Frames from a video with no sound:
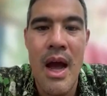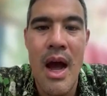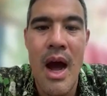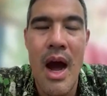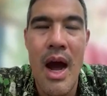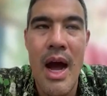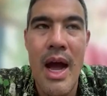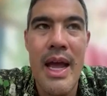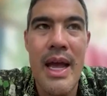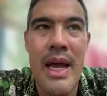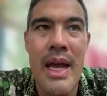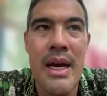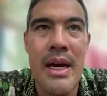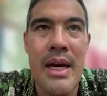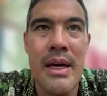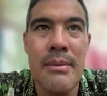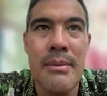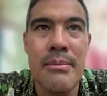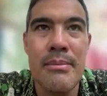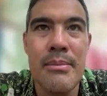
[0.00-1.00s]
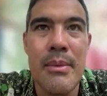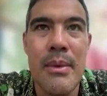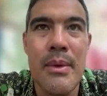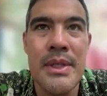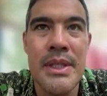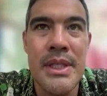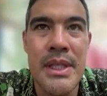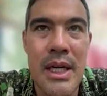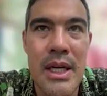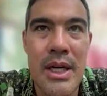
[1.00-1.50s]
I
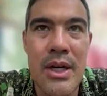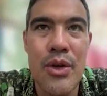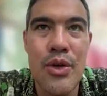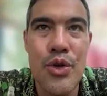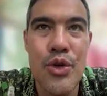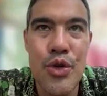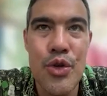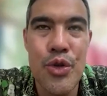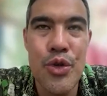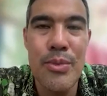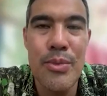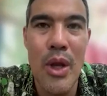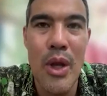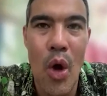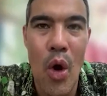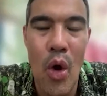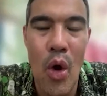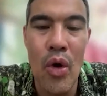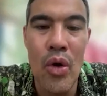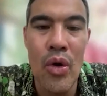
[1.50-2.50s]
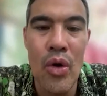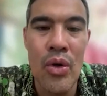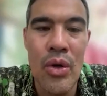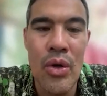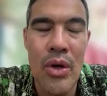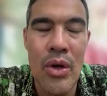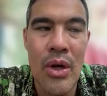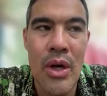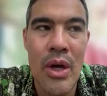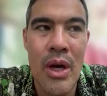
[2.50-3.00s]
started on YouTube long,
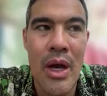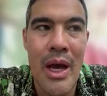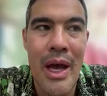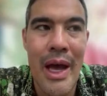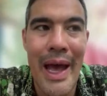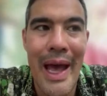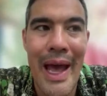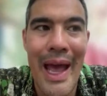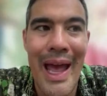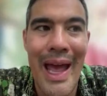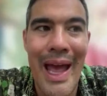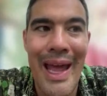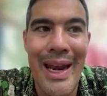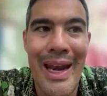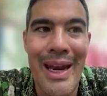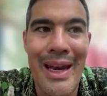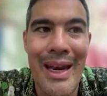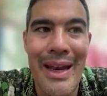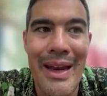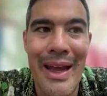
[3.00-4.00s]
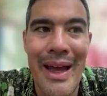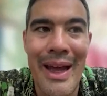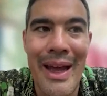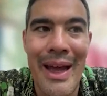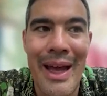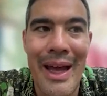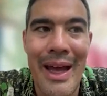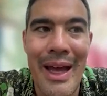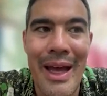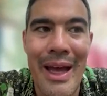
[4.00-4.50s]
and
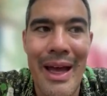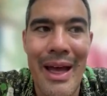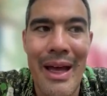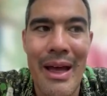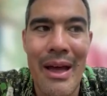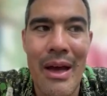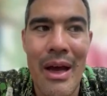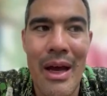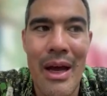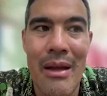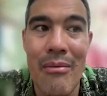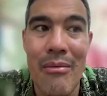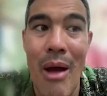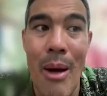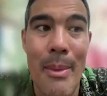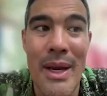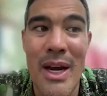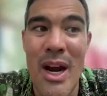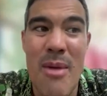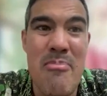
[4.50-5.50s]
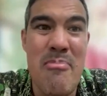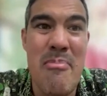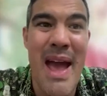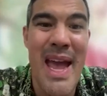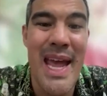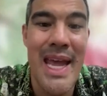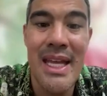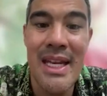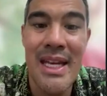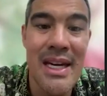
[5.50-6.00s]
I mean, I
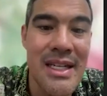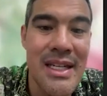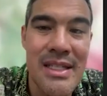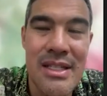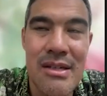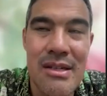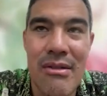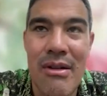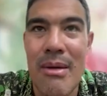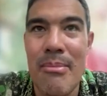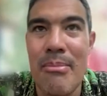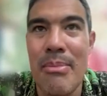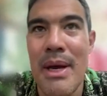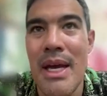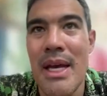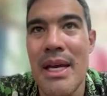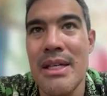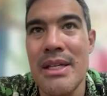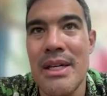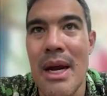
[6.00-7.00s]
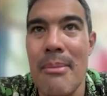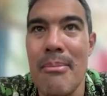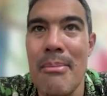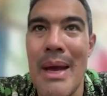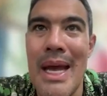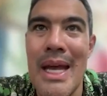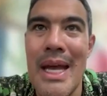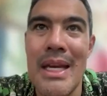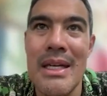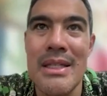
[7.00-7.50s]
made an Instagram page, I
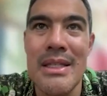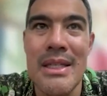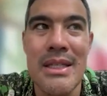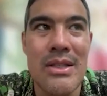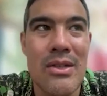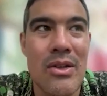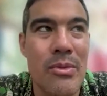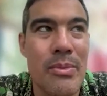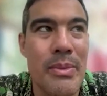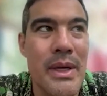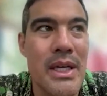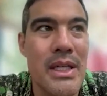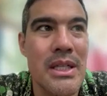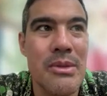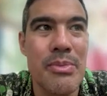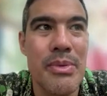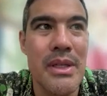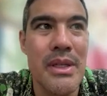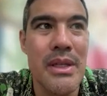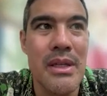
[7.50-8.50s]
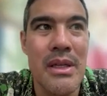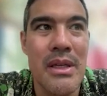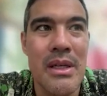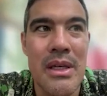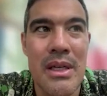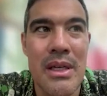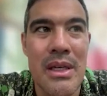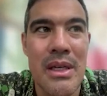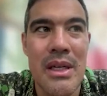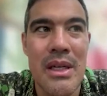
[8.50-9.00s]
made a TikTok page, but
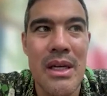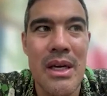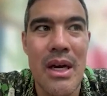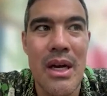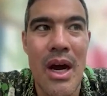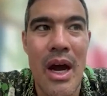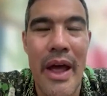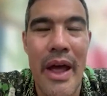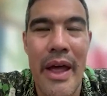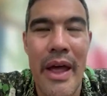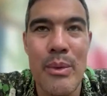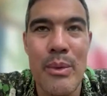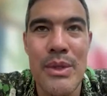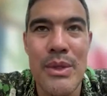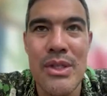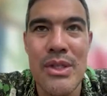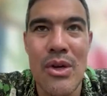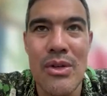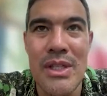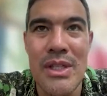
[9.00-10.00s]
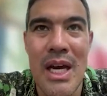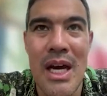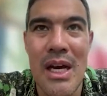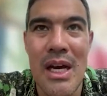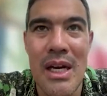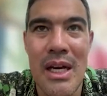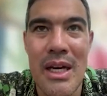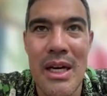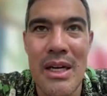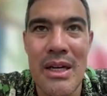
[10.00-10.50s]
it was not
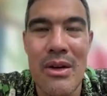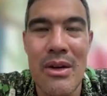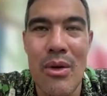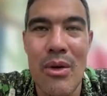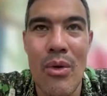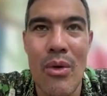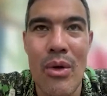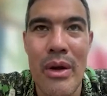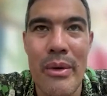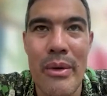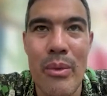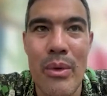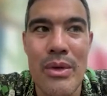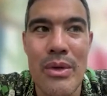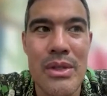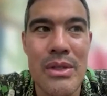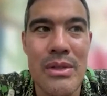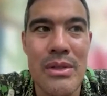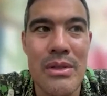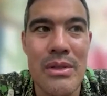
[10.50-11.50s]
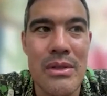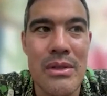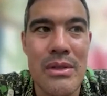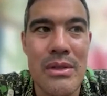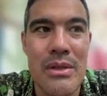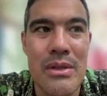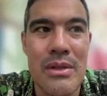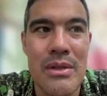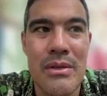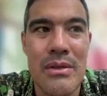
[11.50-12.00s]
targeted, or it wasn't,
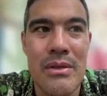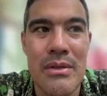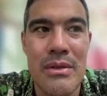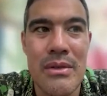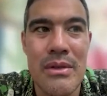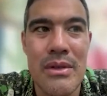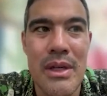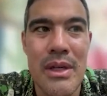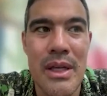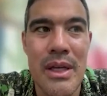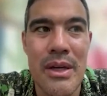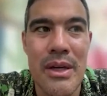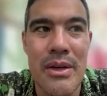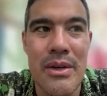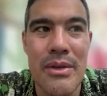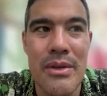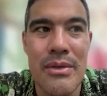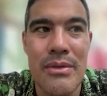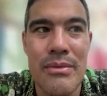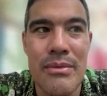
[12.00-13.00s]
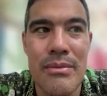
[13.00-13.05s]
you know,